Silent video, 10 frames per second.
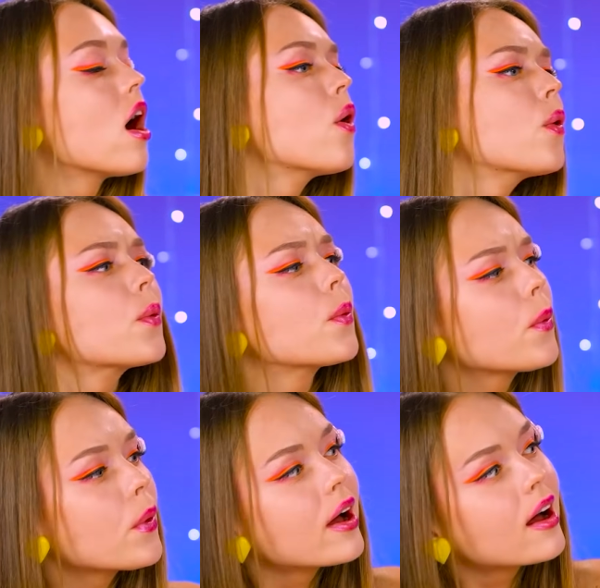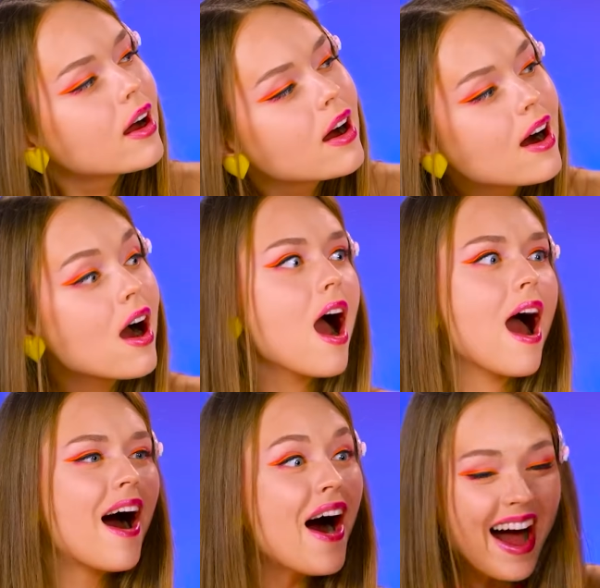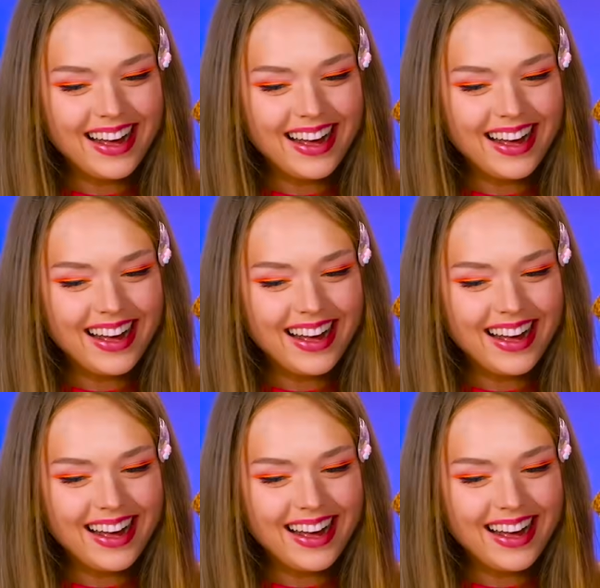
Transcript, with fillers: This will really blow your mind.